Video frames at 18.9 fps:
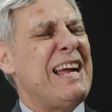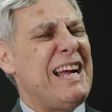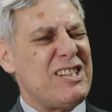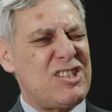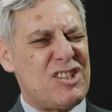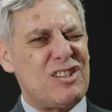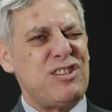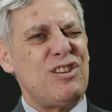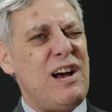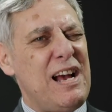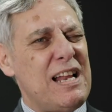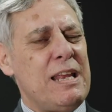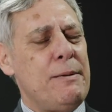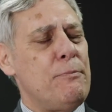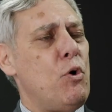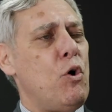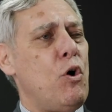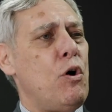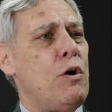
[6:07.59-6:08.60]
It's
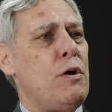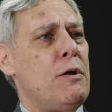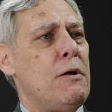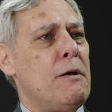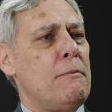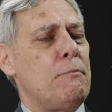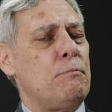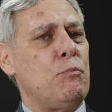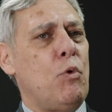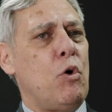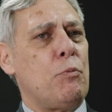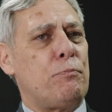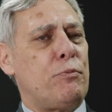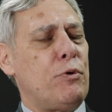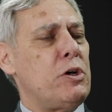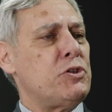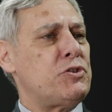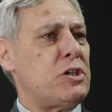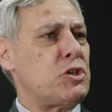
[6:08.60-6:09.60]
slightly more
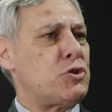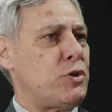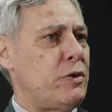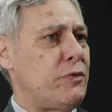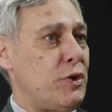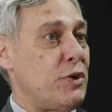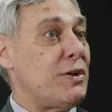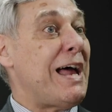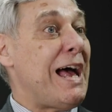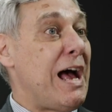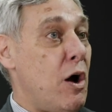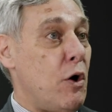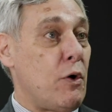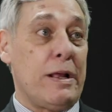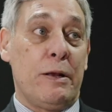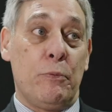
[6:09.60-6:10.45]
process driven now.